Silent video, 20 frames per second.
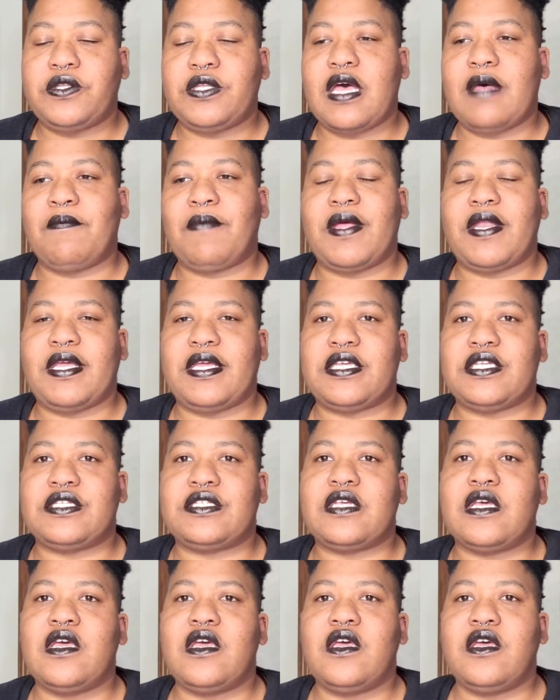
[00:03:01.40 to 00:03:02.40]
done, but
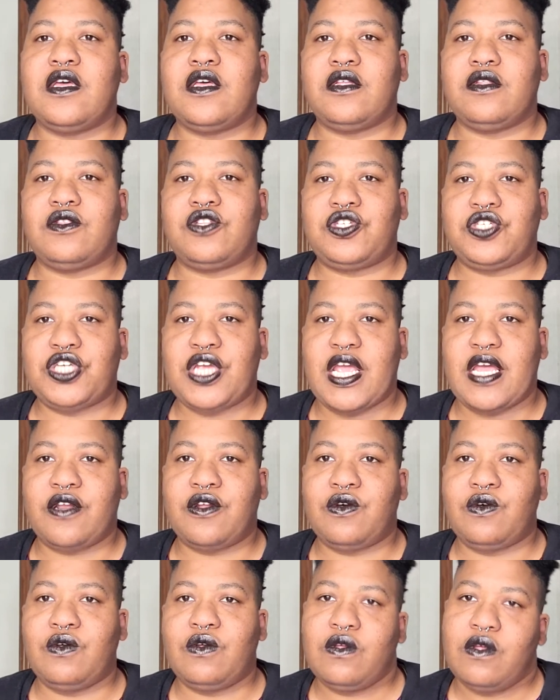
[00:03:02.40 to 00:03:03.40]
his
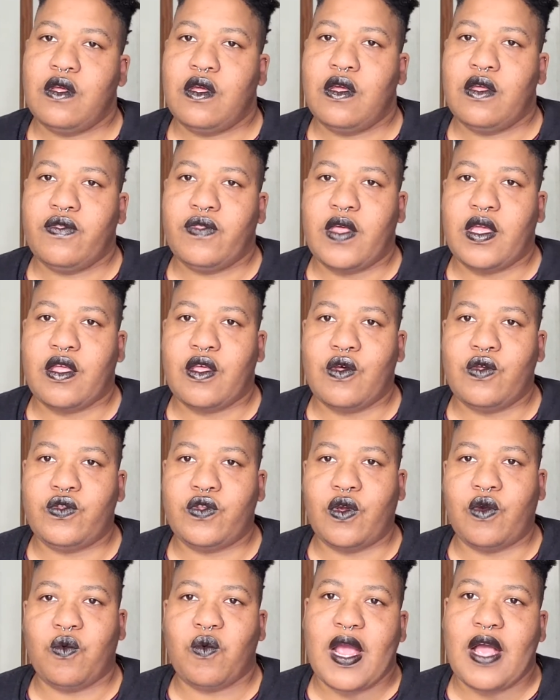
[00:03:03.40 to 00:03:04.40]
channel that goes
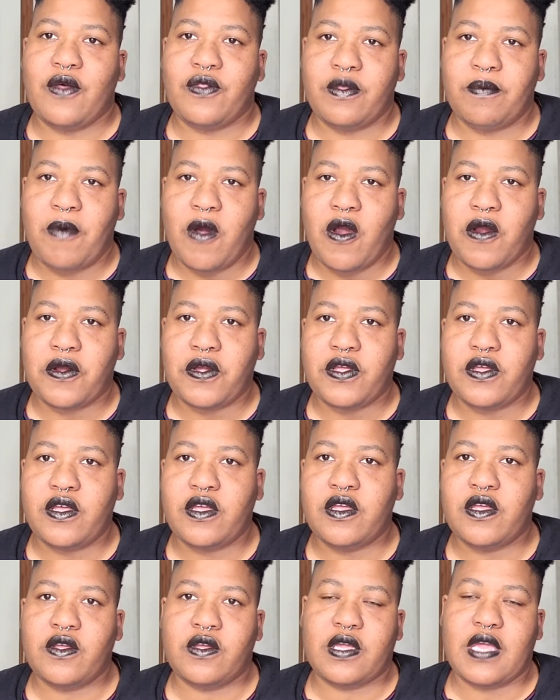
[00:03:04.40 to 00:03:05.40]
around the
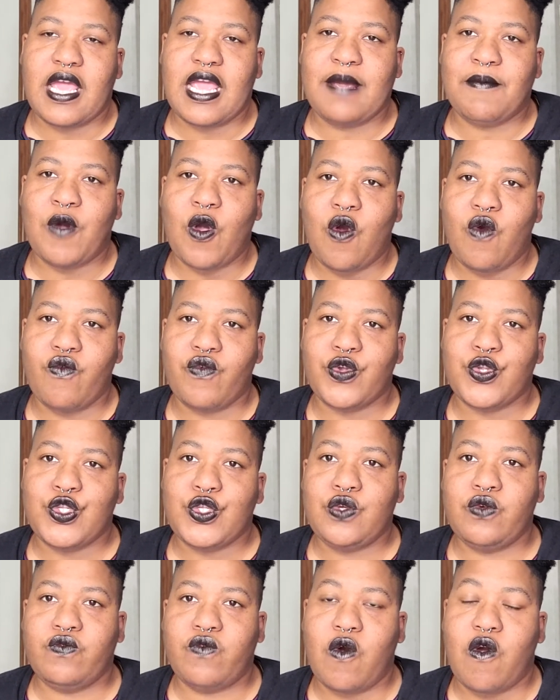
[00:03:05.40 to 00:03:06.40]
parka came over
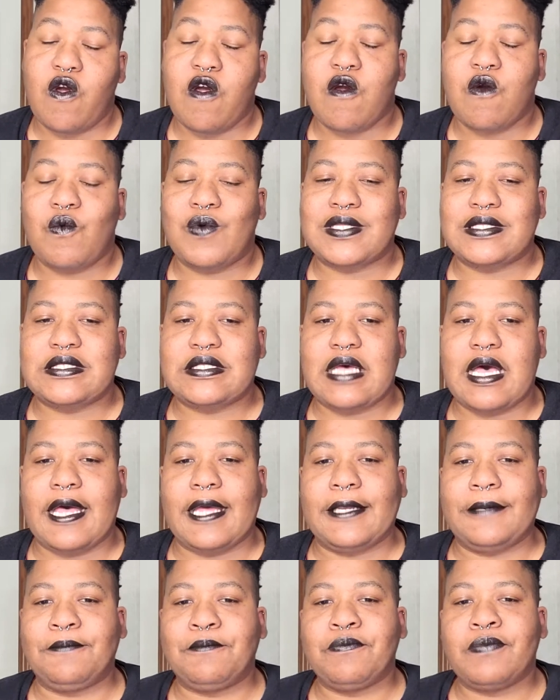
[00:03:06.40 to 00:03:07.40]
too far on one
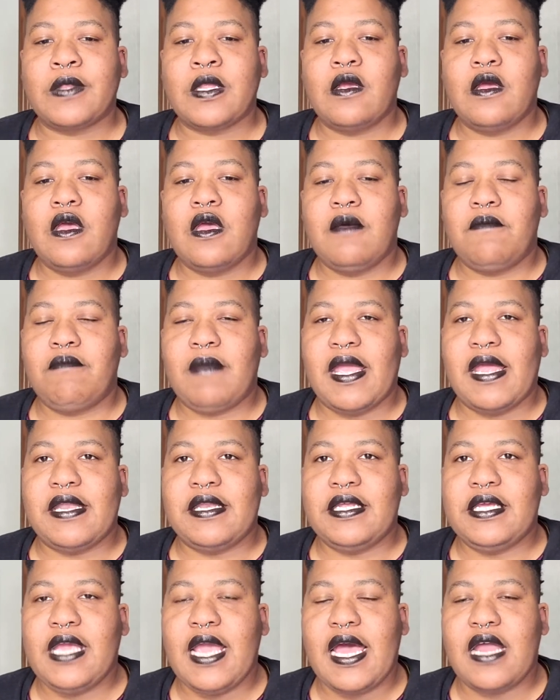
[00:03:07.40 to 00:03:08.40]
side.
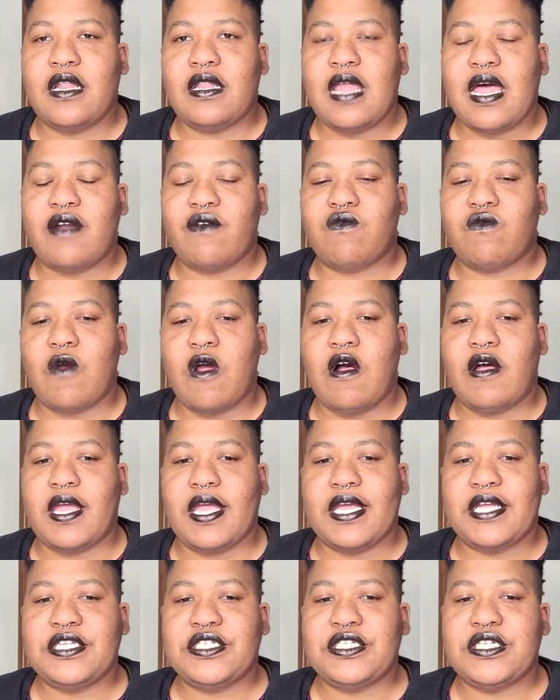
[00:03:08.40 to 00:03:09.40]
Manny had a lot of raw
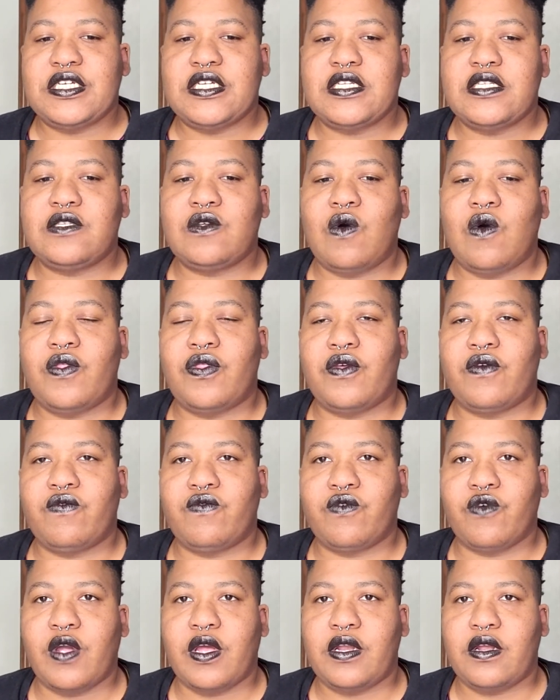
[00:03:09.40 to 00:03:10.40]
edges on the
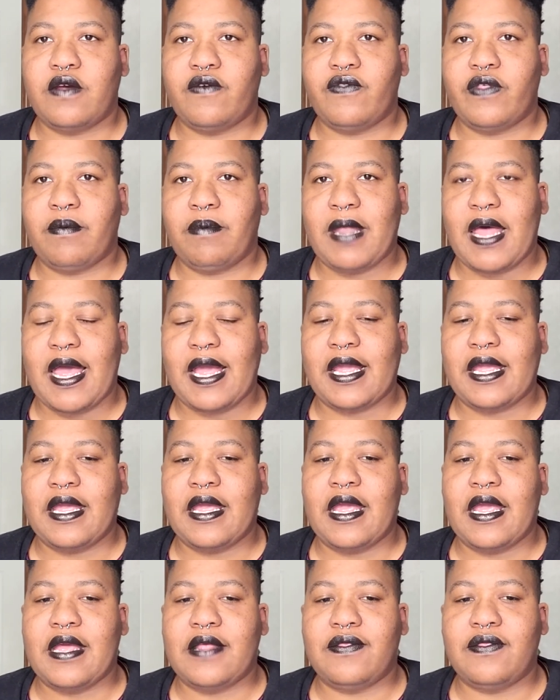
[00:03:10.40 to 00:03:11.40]
front of the
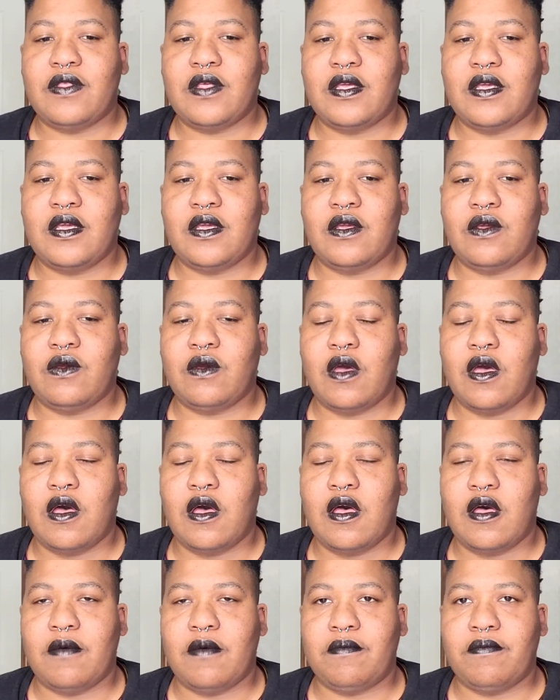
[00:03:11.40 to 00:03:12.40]
placket, and
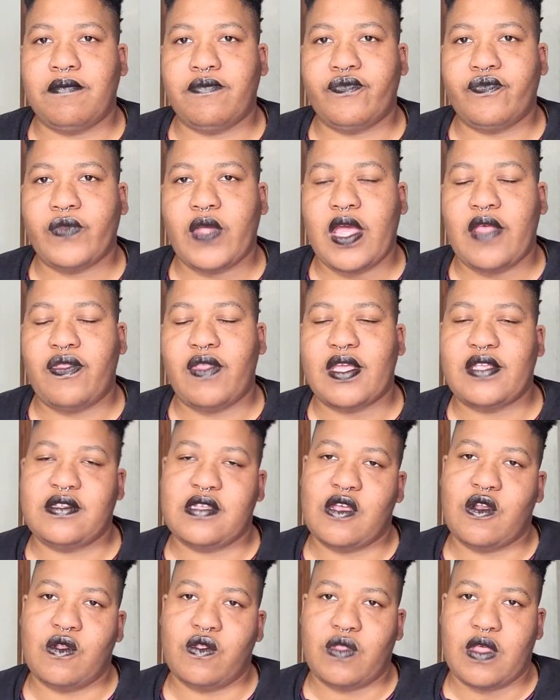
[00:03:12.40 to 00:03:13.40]
they
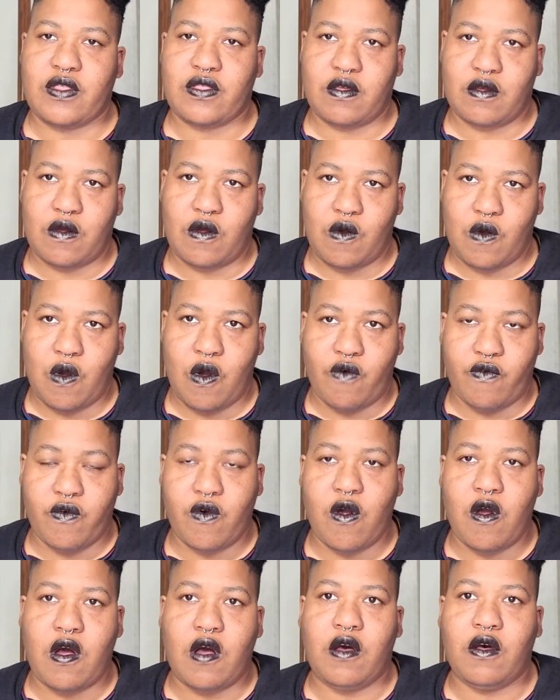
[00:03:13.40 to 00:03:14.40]
said that the
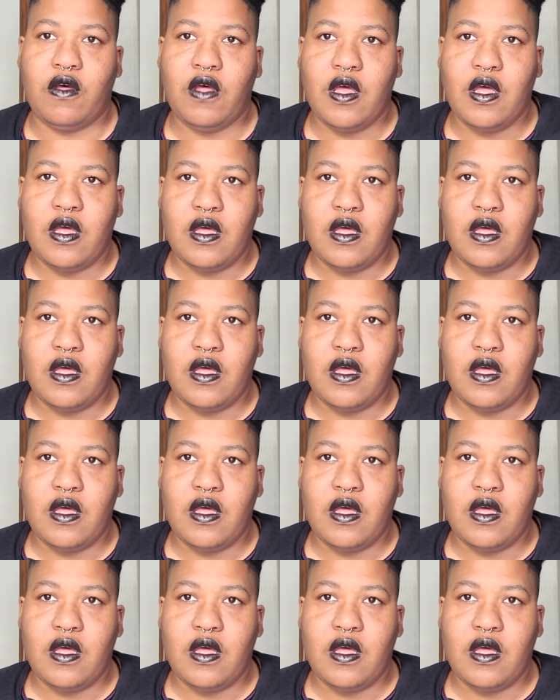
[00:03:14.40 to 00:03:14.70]
overall